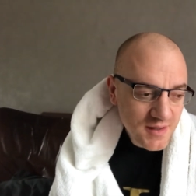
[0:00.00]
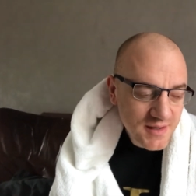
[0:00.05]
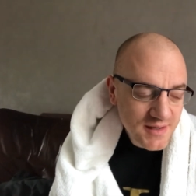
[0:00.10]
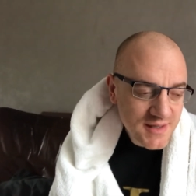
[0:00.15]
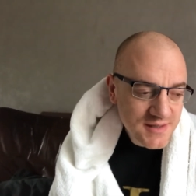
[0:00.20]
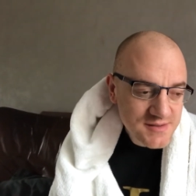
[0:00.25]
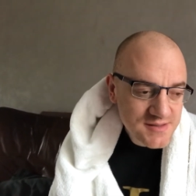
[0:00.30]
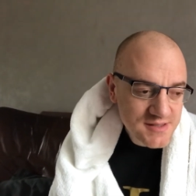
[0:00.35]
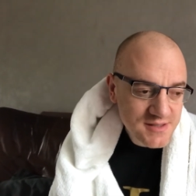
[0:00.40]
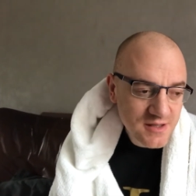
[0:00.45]

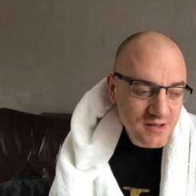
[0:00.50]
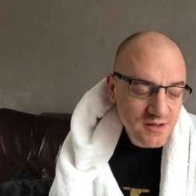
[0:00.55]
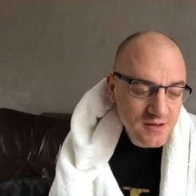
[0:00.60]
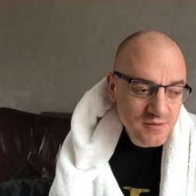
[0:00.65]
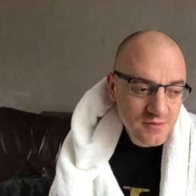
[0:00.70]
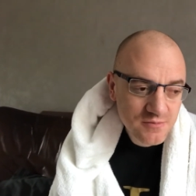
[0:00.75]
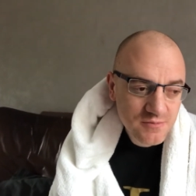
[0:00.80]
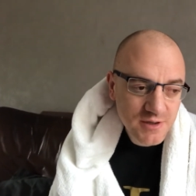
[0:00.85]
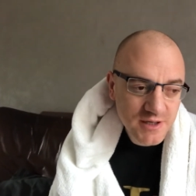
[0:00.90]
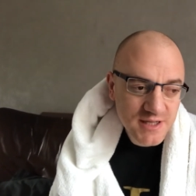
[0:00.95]
against uh,
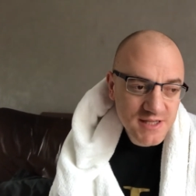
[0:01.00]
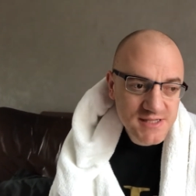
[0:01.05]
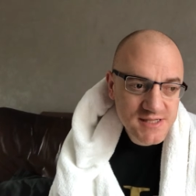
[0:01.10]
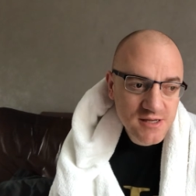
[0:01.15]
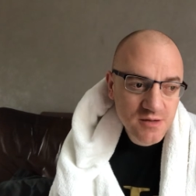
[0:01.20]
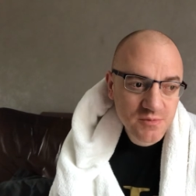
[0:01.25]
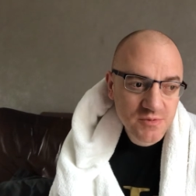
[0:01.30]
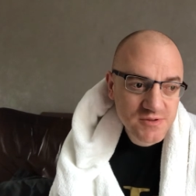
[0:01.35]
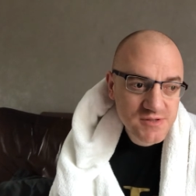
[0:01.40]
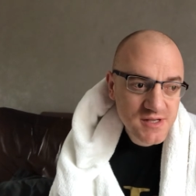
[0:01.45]
Ricky
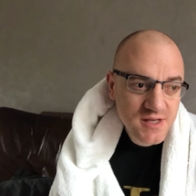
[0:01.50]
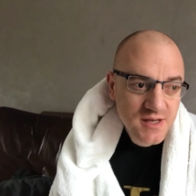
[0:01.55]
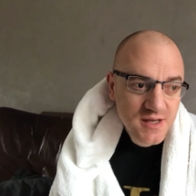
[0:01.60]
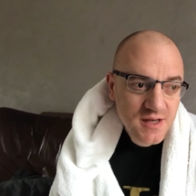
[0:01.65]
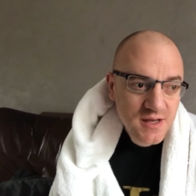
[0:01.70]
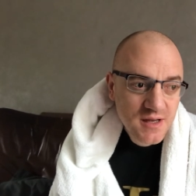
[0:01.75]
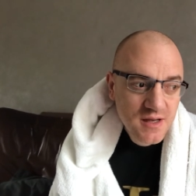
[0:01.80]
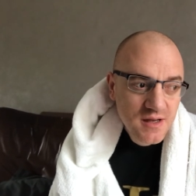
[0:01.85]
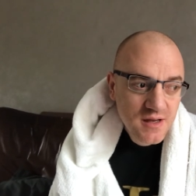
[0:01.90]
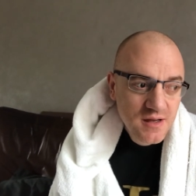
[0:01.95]
Summers,
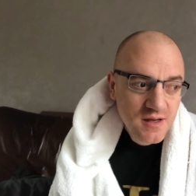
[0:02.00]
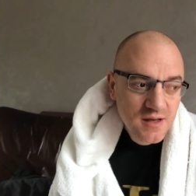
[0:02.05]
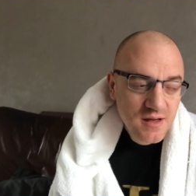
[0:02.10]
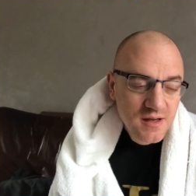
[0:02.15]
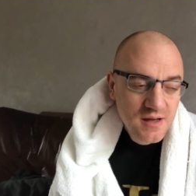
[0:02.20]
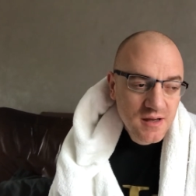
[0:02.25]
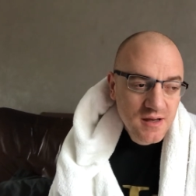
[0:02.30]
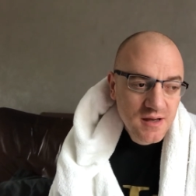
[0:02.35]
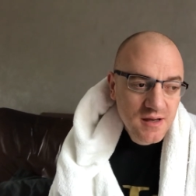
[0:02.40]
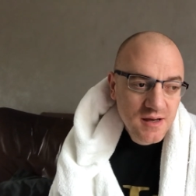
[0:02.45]

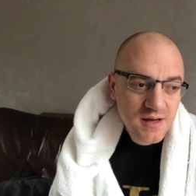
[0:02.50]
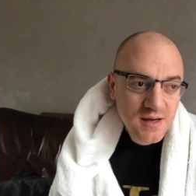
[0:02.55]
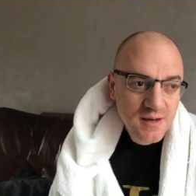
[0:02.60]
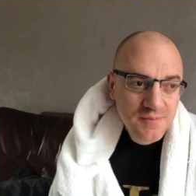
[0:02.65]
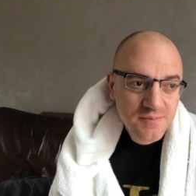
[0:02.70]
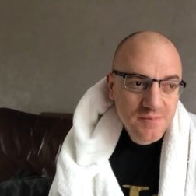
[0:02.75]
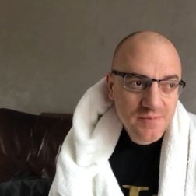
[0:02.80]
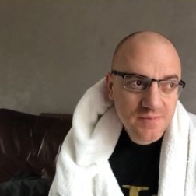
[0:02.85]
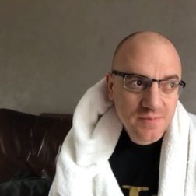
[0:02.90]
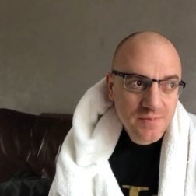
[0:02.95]

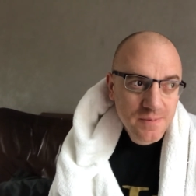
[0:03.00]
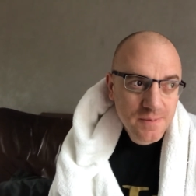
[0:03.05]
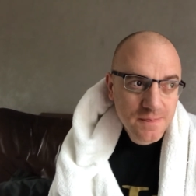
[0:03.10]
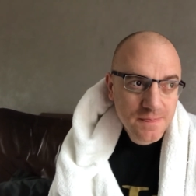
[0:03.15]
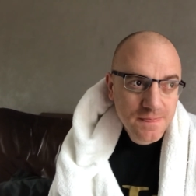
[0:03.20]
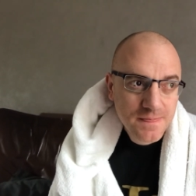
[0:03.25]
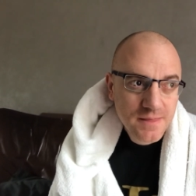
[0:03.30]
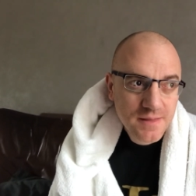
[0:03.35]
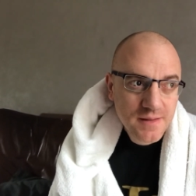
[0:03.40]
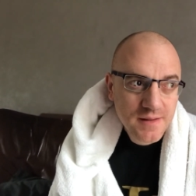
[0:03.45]
um,
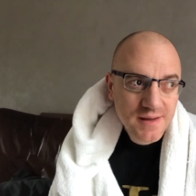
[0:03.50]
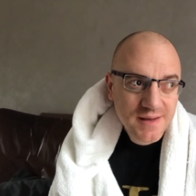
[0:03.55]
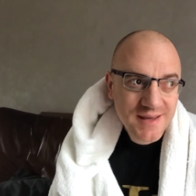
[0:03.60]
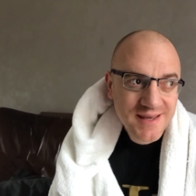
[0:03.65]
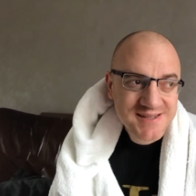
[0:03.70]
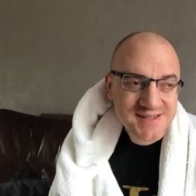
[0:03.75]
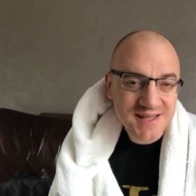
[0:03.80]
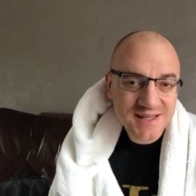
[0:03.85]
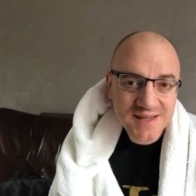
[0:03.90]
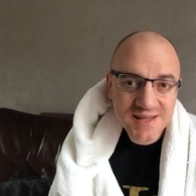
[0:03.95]

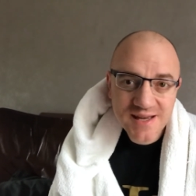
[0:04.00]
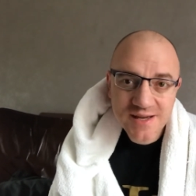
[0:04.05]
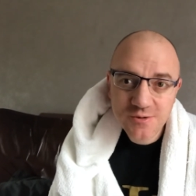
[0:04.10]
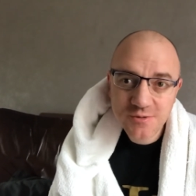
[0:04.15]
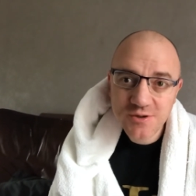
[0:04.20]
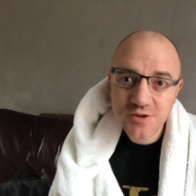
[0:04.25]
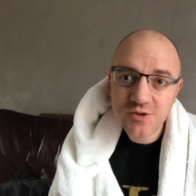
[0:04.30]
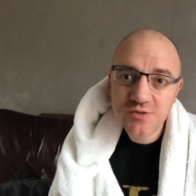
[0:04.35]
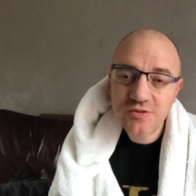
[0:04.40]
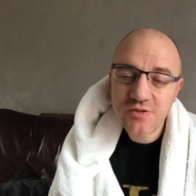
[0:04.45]
is it
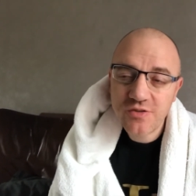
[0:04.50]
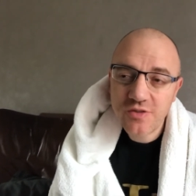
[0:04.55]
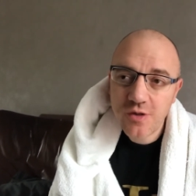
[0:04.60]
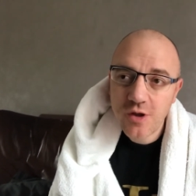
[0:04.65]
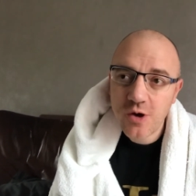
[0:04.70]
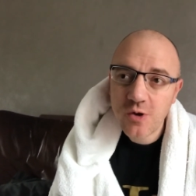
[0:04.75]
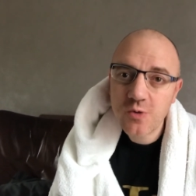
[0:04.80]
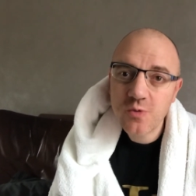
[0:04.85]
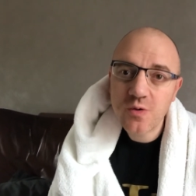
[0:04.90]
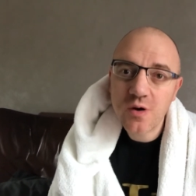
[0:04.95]
nailed on?
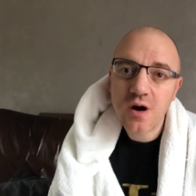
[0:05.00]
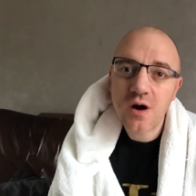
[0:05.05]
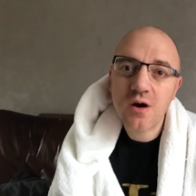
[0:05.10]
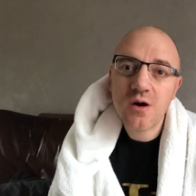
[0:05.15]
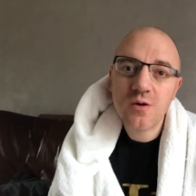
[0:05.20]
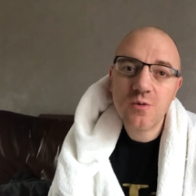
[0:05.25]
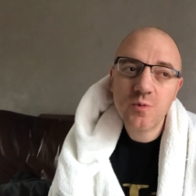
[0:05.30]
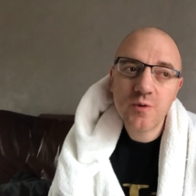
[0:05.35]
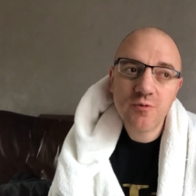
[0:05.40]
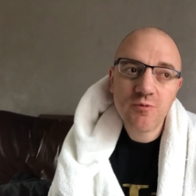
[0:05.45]
No.
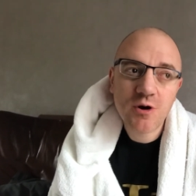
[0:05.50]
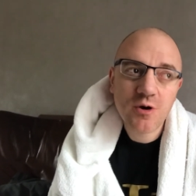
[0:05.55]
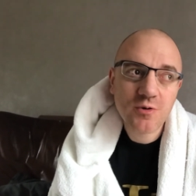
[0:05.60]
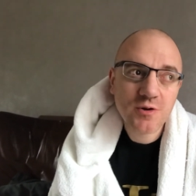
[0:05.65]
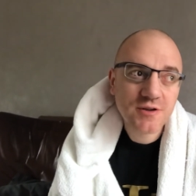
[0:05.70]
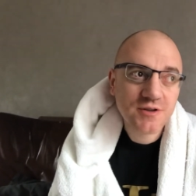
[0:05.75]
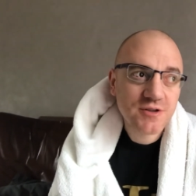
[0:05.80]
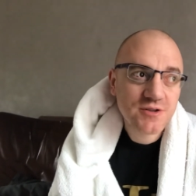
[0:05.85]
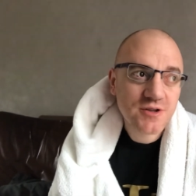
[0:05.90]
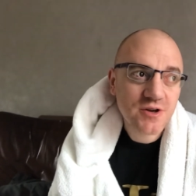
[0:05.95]
Are we
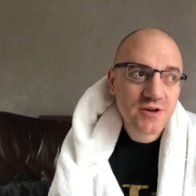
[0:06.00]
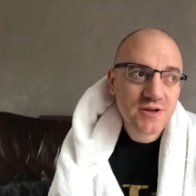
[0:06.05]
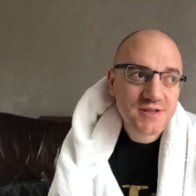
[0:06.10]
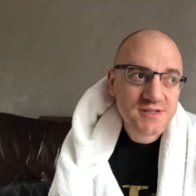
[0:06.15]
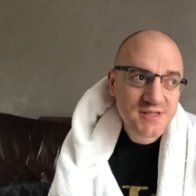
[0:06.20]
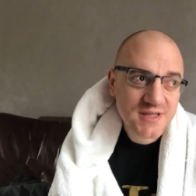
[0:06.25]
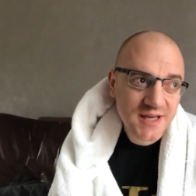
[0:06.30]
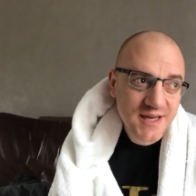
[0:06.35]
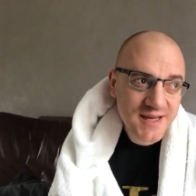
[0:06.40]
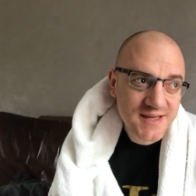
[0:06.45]
rolling the
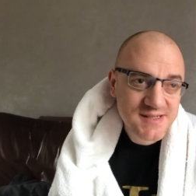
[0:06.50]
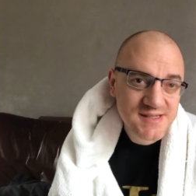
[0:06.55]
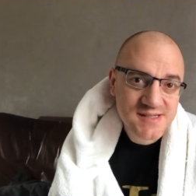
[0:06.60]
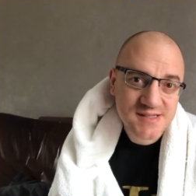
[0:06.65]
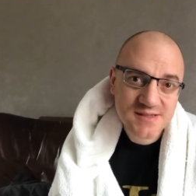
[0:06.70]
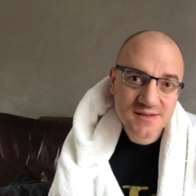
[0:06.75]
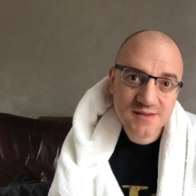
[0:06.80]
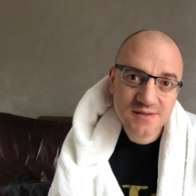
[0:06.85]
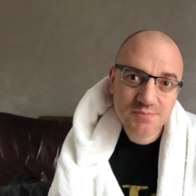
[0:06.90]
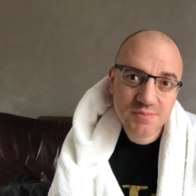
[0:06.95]
dice?
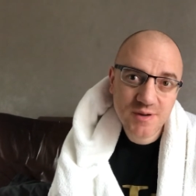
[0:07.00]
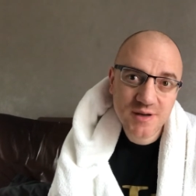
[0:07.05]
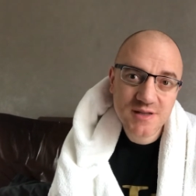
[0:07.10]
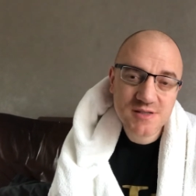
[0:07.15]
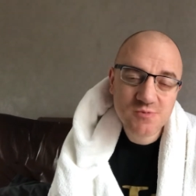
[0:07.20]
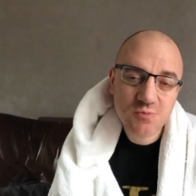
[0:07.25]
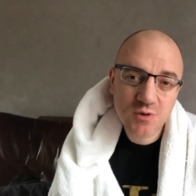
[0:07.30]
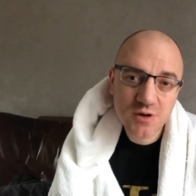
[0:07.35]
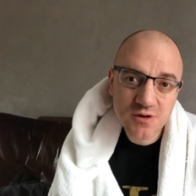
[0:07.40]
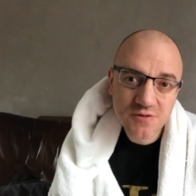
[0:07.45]
Yes. But
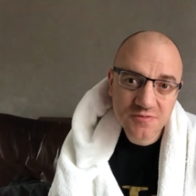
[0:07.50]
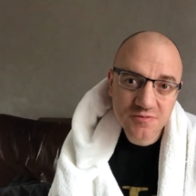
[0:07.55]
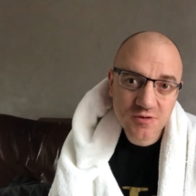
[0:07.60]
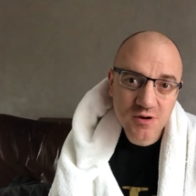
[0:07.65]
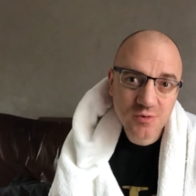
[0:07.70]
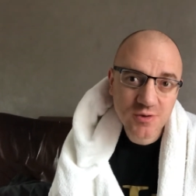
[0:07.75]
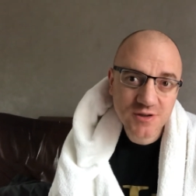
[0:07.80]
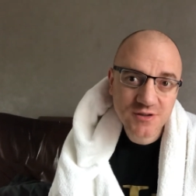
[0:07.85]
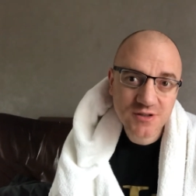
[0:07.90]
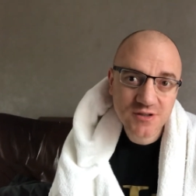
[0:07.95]
it's worth
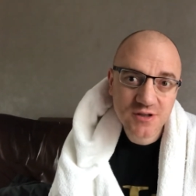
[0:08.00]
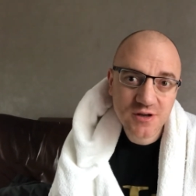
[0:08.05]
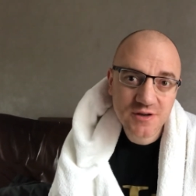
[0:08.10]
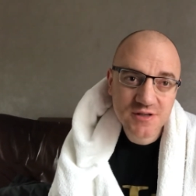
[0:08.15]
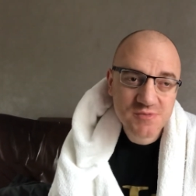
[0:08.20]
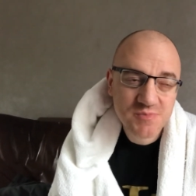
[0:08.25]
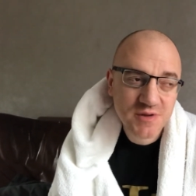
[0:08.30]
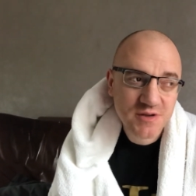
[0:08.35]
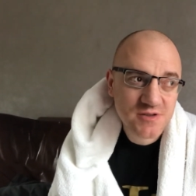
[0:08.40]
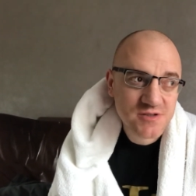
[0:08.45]
rolling the
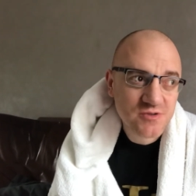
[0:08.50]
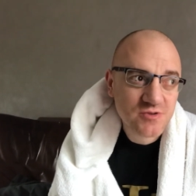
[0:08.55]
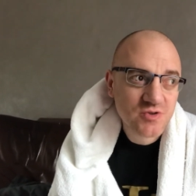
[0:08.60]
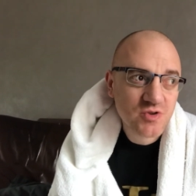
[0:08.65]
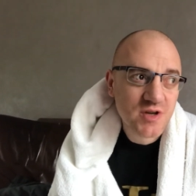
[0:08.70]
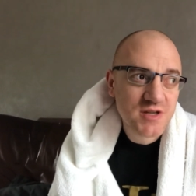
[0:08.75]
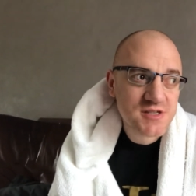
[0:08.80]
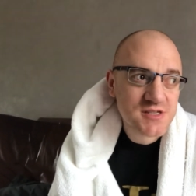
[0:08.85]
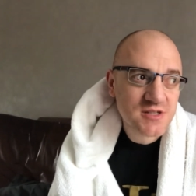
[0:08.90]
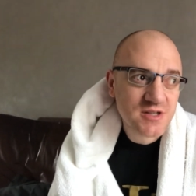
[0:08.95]
dice because
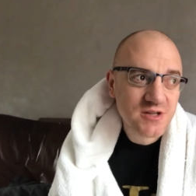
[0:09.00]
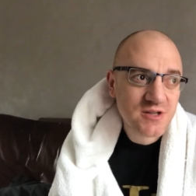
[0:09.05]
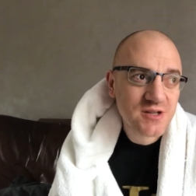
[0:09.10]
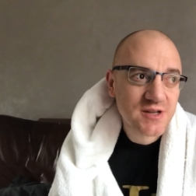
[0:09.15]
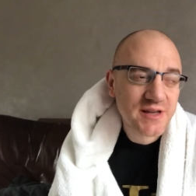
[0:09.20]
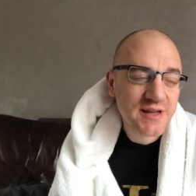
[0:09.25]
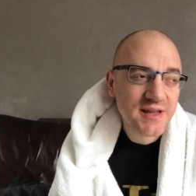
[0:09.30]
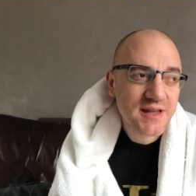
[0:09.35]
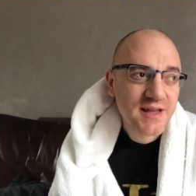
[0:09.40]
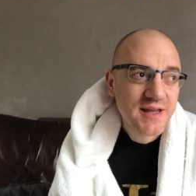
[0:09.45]
Andre
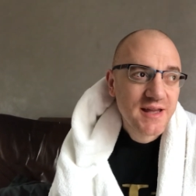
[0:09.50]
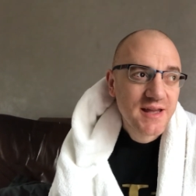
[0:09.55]
Sterling,